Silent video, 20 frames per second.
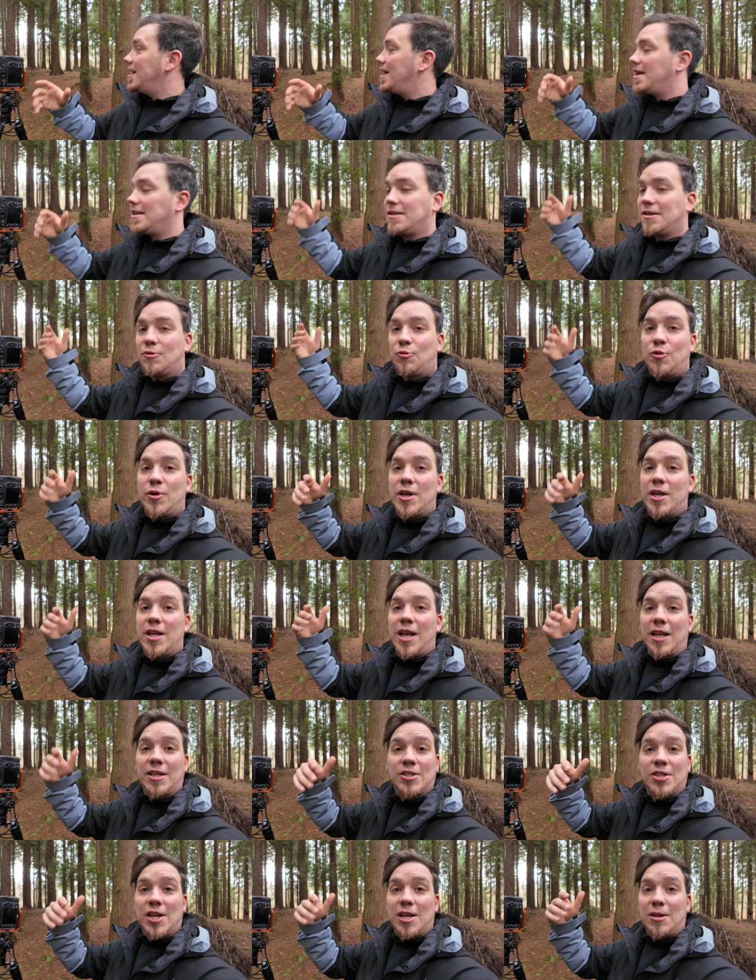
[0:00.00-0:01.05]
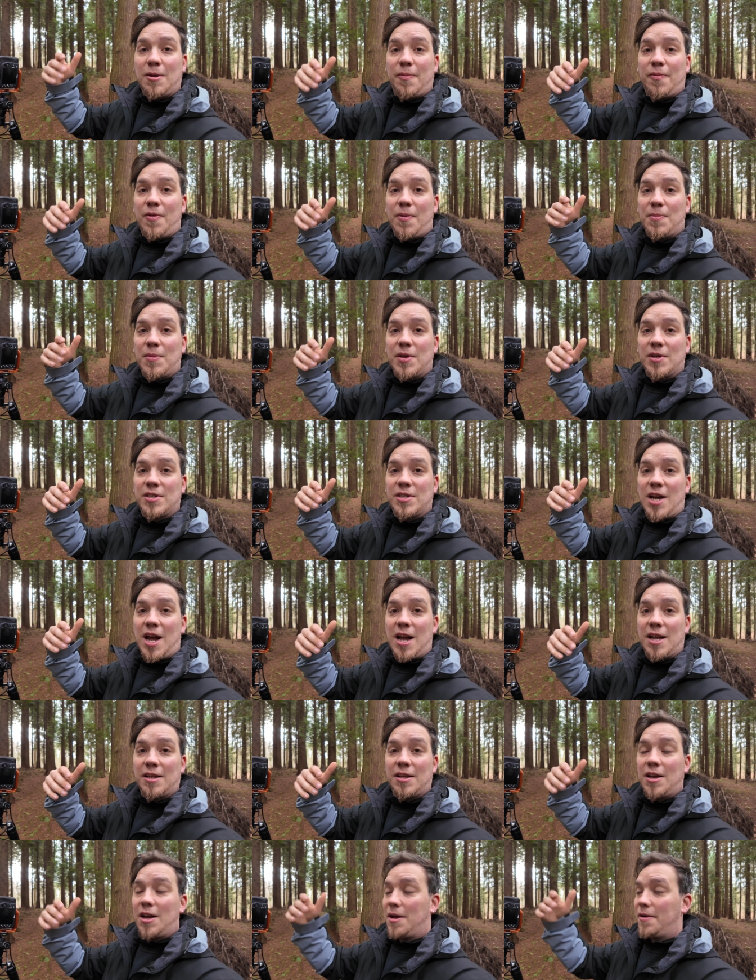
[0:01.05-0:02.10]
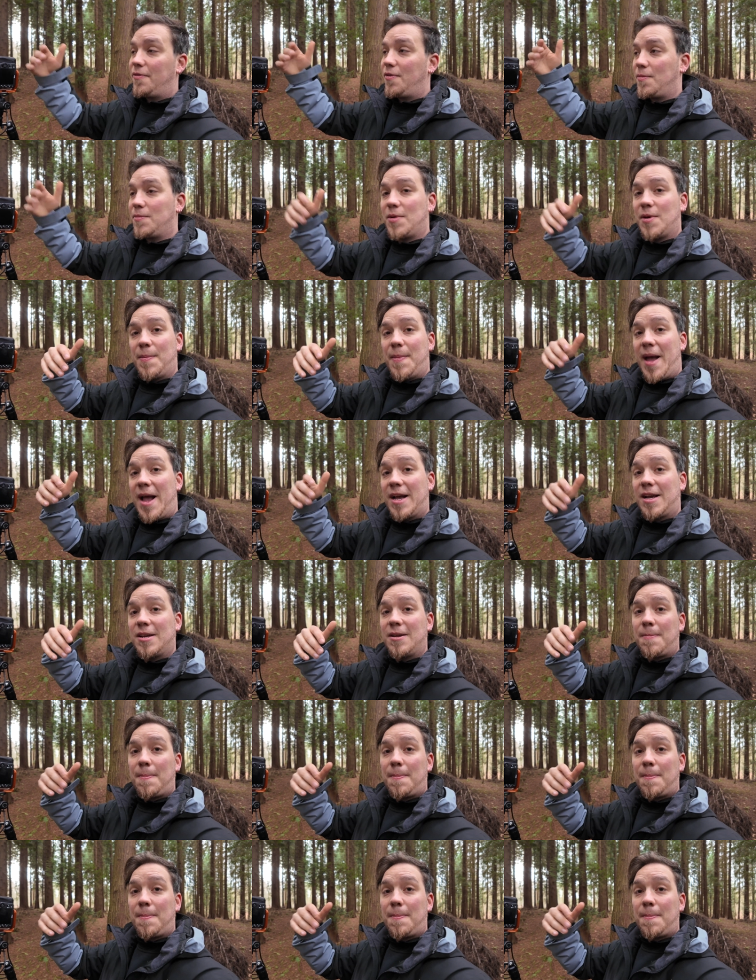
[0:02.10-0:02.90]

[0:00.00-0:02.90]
and the tree gets lit up from the side, from the back.